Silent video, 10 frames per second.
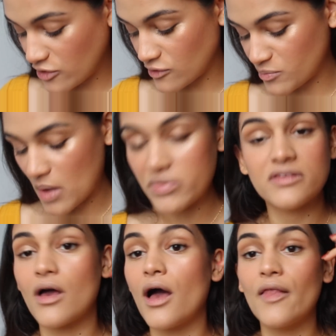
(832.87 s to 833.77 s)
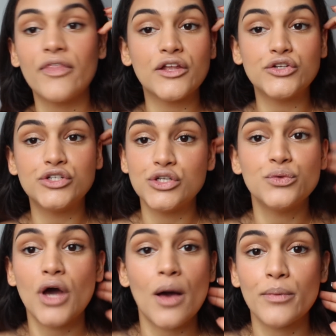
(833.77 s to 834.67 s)
those puppies on, they do
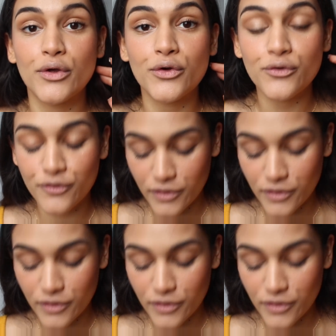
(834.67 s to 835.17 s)
not move.